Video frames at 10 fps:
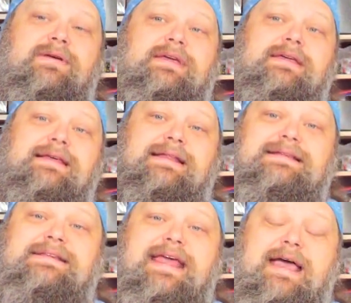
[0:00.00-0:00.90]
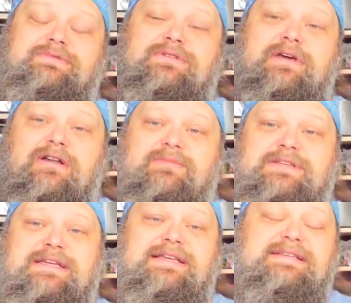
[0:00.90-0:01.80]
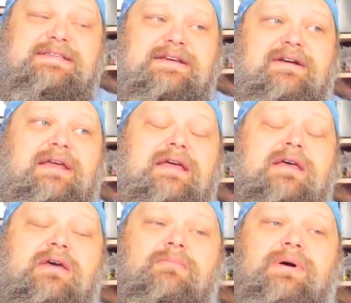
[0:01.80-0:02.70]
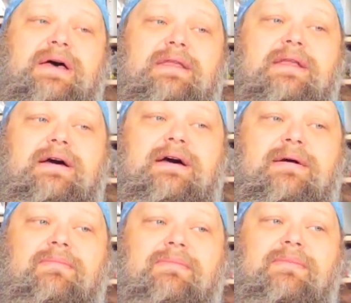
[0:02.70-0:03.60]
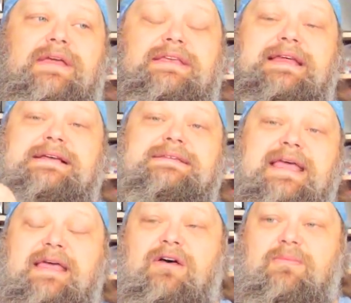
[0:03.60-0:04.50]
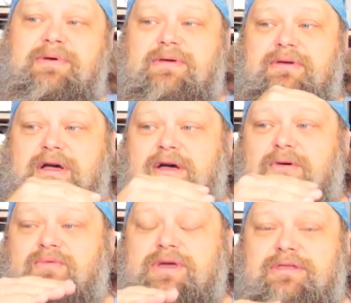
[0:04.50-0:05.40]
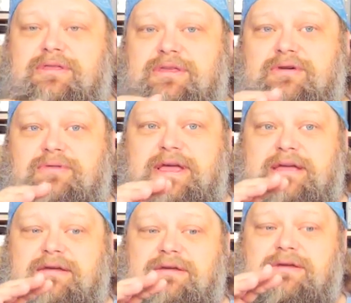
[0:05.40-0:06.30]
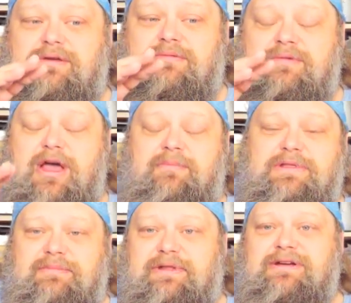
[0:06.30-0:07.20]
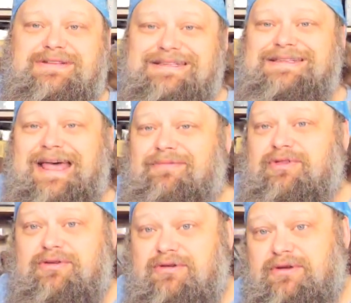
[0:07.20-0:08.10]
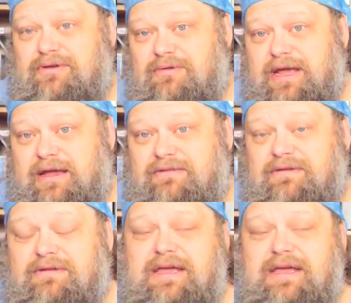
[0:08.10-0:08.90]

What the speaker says: It isn't absolutely 100% necessary, but it does help with like helping the players decide what they're going to do next.